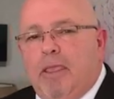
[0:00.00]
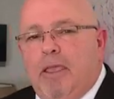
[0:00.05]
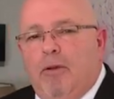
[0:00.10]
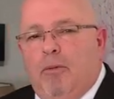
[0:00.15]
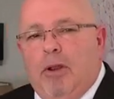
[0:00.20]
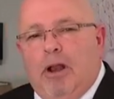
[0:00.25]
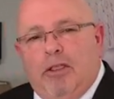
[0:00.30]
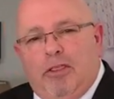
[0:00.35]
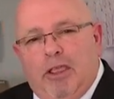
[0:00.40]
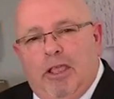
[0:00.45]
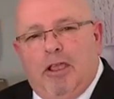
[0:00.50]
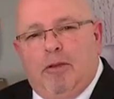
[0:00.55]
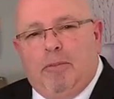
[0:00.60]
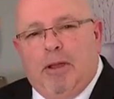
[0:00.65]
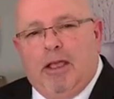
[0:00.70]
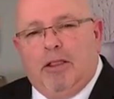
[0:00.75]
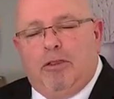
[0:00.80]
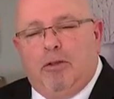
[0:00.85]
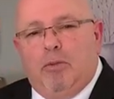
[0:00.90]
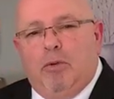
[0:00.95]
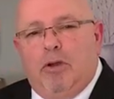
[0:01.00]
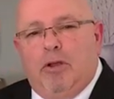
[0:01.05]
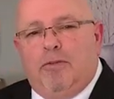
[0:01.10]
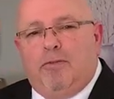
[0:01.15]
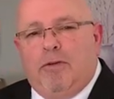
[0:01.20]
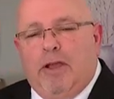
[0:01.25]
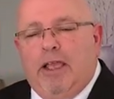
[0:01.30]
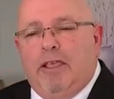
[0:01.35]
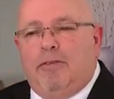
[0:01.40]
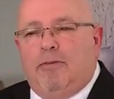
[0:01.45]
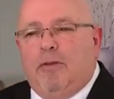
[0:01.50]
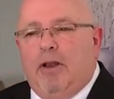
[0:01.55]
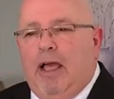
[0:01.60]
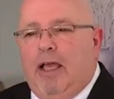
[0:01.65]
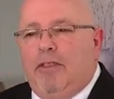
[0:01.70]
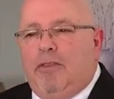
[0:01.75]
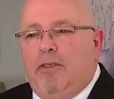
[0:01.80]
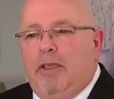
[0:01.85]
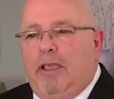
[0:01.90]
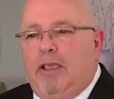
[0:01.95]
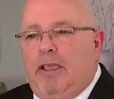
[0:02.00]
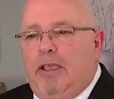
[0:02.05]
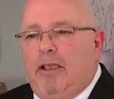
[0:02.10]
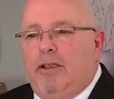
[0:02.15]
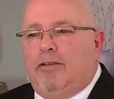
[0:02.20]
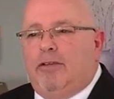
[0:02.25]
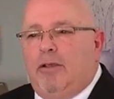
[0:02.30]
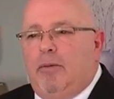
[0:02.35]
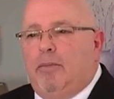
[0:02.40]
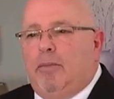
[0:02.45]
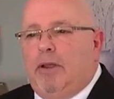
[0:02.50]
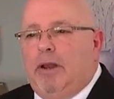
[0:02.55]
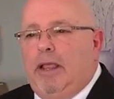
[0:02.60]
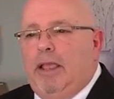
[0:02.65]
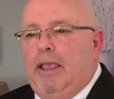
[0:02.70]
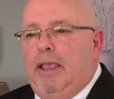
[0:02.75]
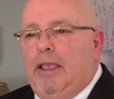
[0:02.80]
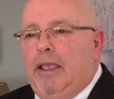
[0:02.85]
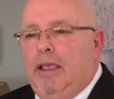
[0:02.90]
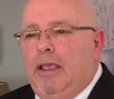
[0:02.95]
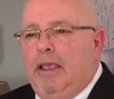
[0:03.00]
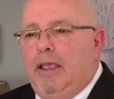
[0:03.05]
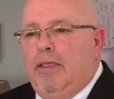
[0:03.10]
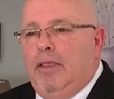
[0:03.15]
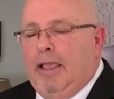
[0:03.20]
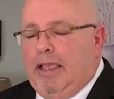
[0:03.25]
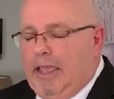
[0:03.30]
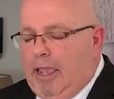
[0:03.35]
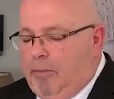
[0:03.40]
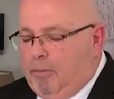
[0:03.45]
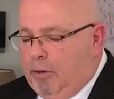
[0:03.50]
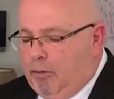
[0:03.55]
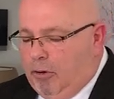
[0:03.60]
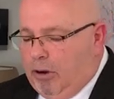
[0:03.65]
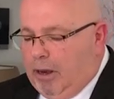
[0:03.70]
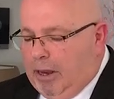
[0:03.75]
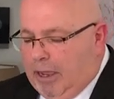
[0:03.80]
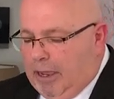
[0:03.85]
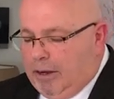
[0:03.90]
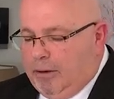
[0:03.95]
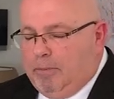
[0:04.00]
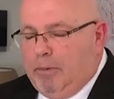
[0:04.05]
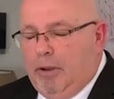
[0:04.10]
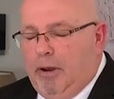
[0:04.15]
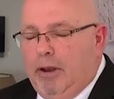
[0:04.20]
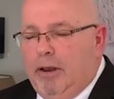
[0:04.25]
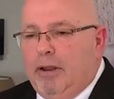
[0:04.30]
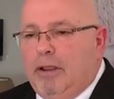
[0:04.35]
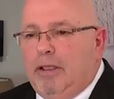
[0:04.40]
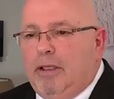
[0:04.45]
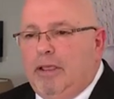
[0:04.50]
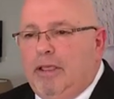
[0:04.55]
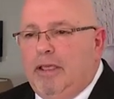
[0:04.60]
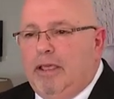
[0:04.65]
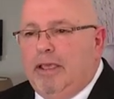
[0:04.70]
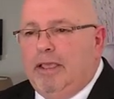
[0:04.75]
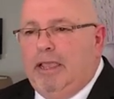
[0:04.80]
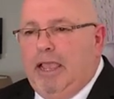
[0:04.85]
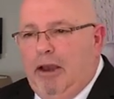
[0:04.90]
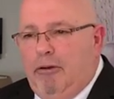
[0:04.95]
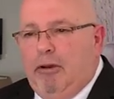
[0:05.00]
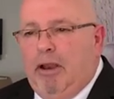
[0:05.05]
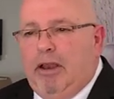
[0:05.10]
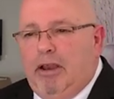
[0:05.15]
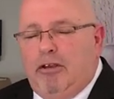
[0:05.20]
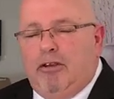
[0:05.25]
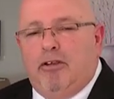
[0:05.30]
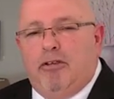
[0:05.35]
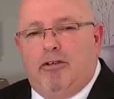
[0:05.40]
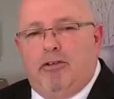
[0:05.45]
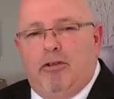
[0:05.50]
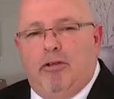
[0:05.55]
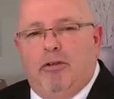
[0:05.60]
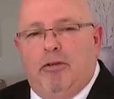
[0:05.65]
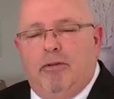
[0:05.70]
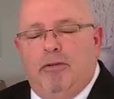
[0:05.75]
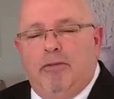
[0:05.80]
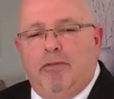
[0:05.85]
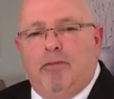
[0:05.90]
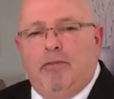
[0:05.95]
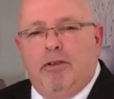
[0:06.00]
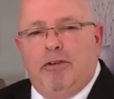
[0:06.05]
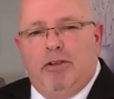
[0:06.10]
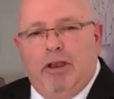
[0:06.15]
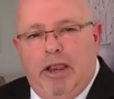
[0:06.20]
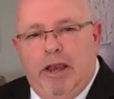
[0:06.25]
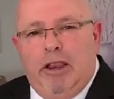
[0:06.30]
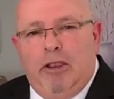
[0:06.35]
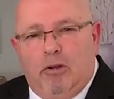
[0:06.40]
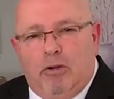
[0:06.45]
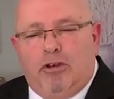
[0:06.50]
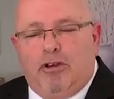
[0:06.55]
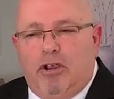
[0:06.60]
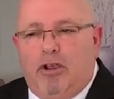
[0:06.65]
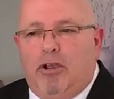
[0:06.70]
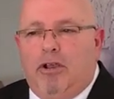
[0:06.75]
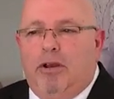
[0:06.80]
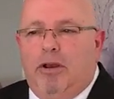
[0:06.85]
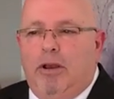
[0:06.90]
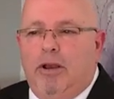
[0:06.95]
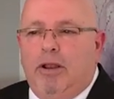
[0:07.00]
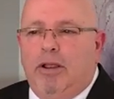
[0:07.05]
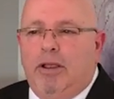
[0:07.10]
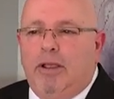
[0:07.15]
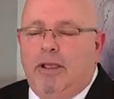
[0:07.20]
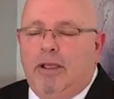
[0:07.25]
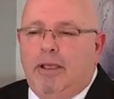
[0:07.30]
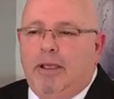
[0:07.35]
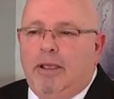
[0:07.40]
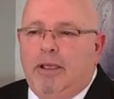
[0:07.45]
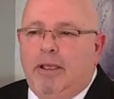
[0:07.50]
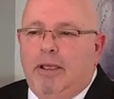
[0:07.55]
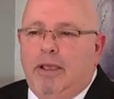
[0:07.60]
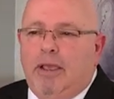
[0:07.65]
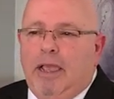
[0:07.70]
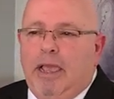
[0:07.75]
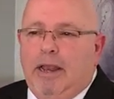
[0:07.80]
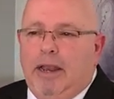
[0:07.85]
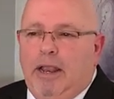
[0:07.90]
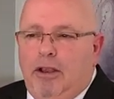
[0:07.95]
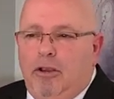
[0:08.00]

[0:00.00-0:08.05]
When I think about the word faithful, I think, yes, somebody that can be relied upon. Get ready to serve. It's nearly your turn. And